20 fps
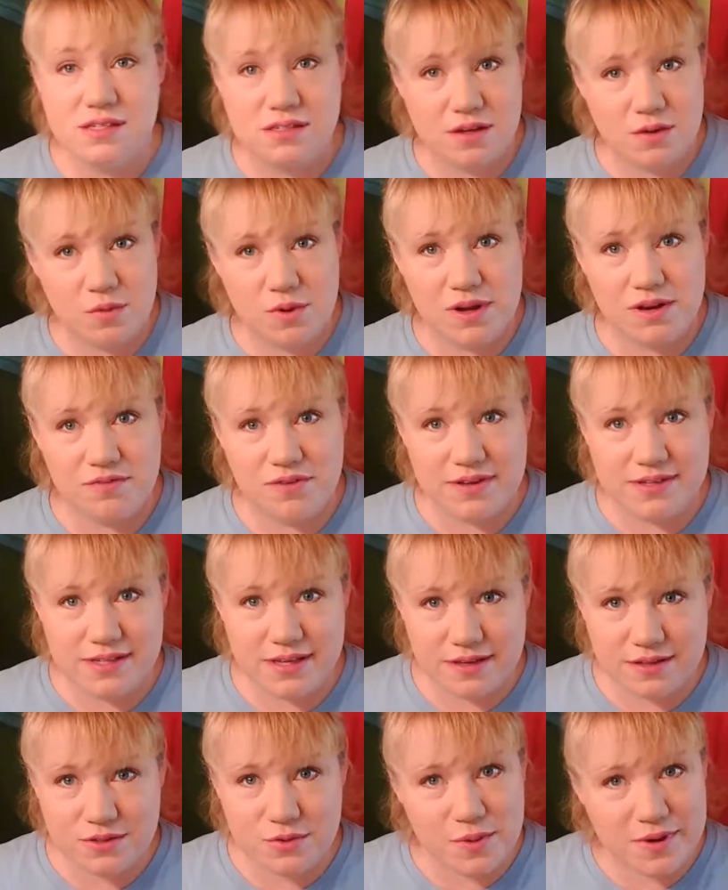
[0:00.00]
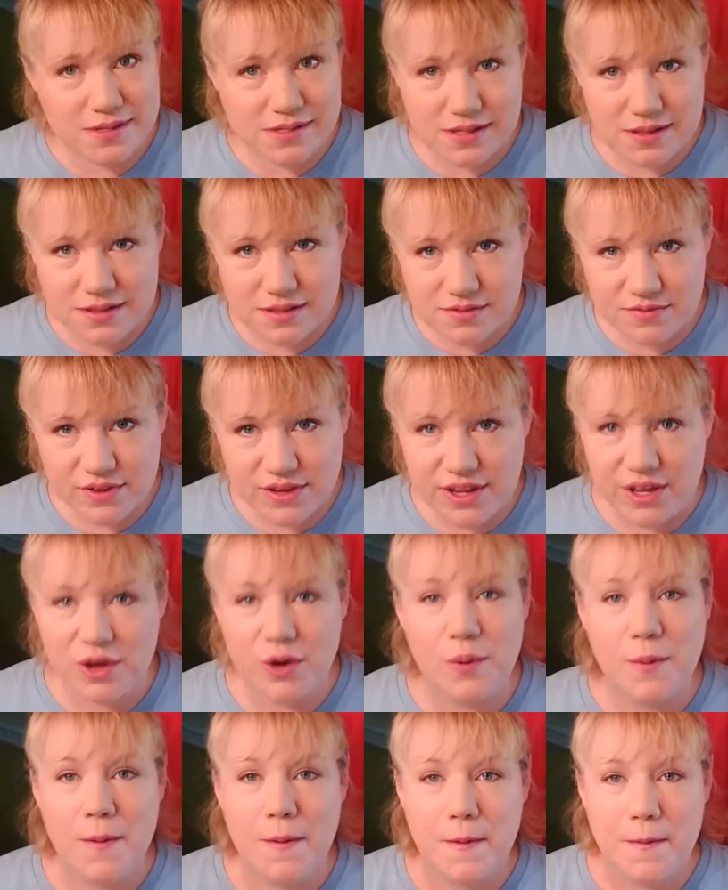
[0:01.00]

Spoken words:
what if I say it twice in this video?